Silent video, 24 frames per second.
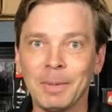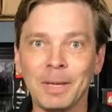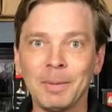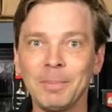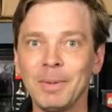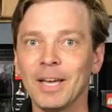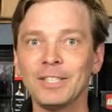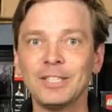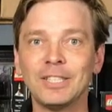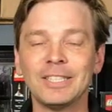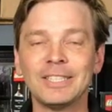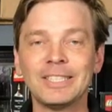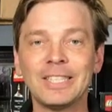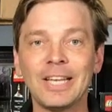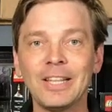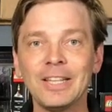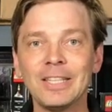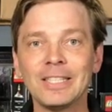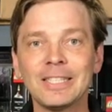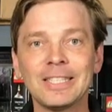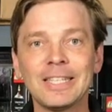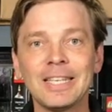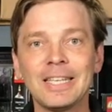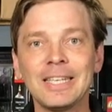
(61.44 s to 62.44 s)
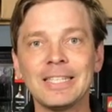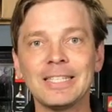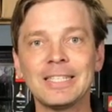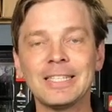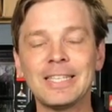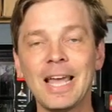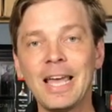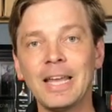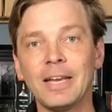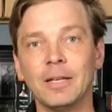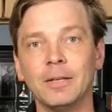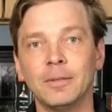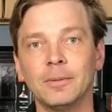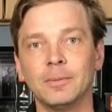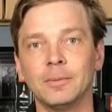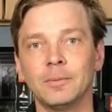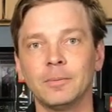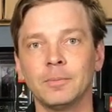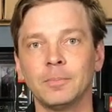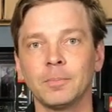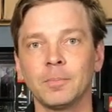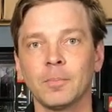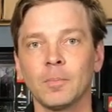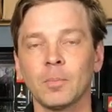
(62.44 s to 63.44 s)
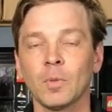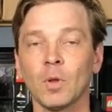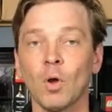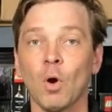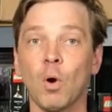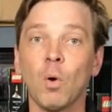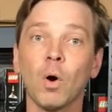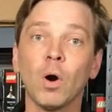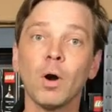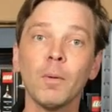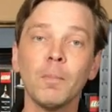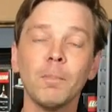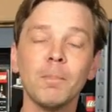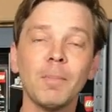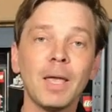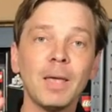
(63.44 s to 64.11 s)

maybe I should sell this thing instead. Or